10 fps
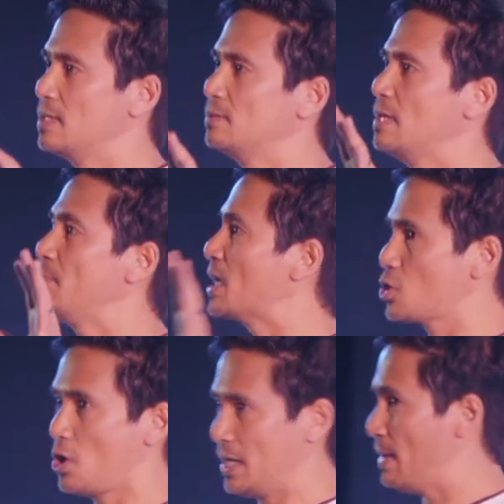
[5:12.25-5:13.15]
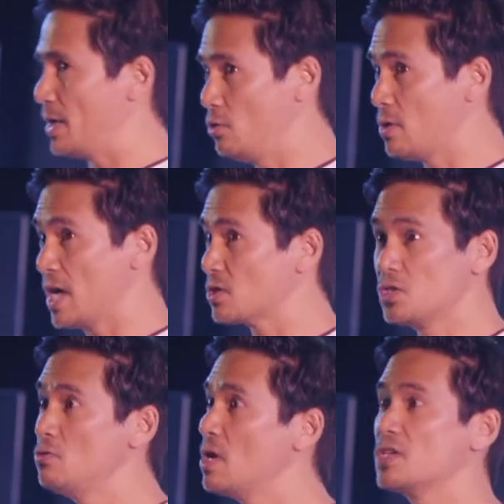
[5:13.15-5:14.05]
I'm not talking about you guys because
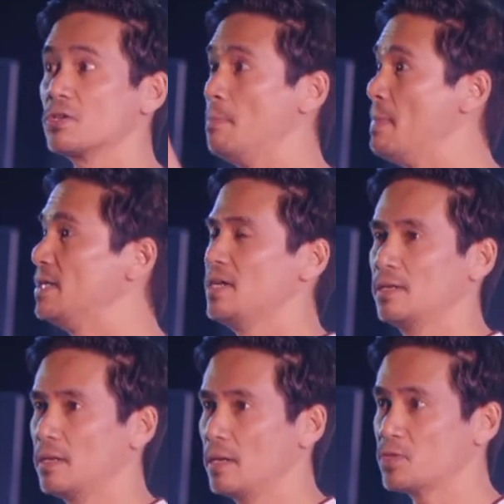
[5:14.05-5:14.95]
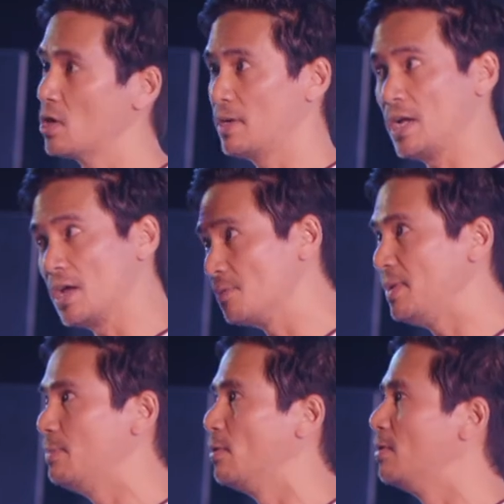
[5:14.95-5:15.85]
you guys are amazing. I'm talking about other
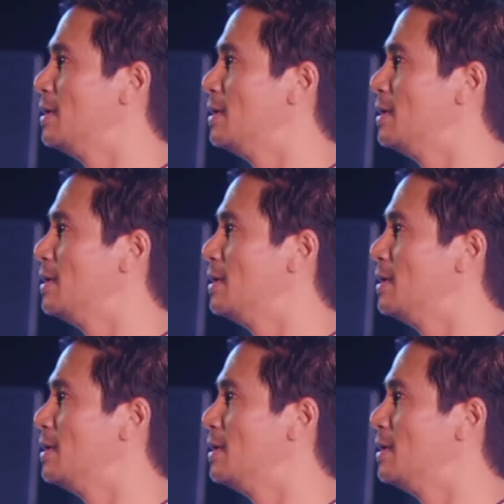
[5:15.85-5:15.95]
people.